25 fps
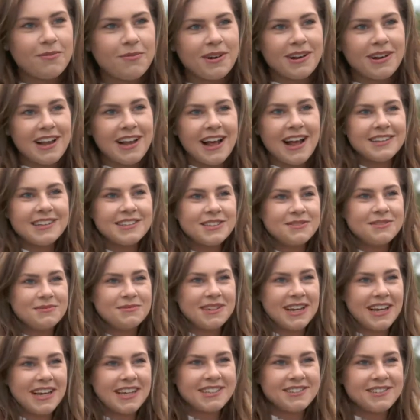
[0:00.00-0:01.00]
from our class 2
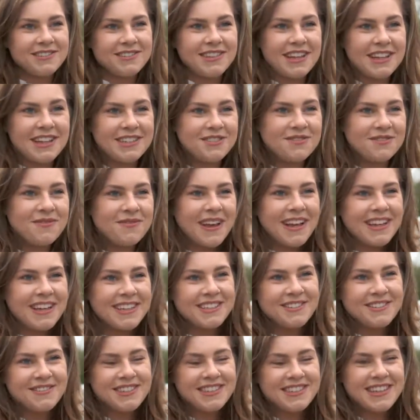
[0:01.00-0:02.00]
potatoes that don't make
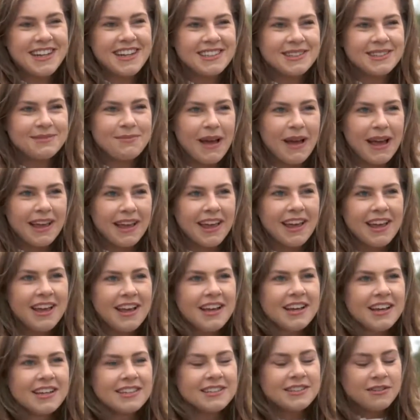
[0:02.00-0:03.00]
it to retail spec.
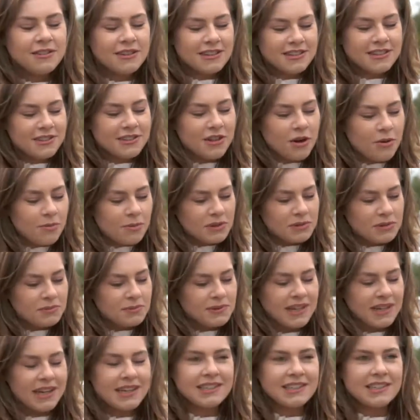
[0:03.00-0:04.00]
So there's so much
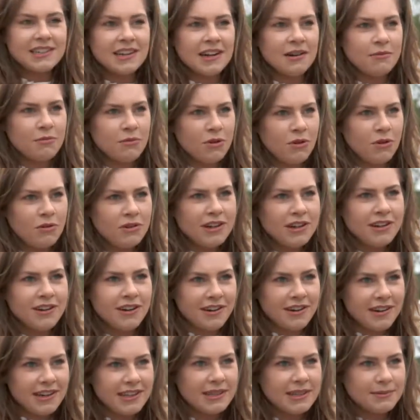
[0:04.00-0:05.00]
potential and we're only
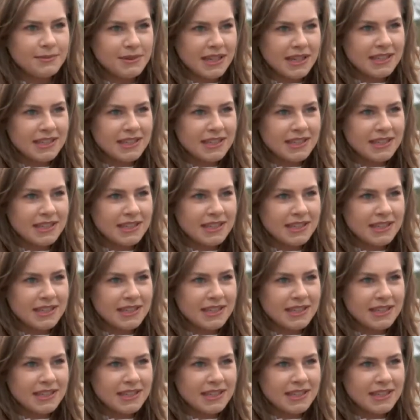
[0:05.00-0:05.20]
learning the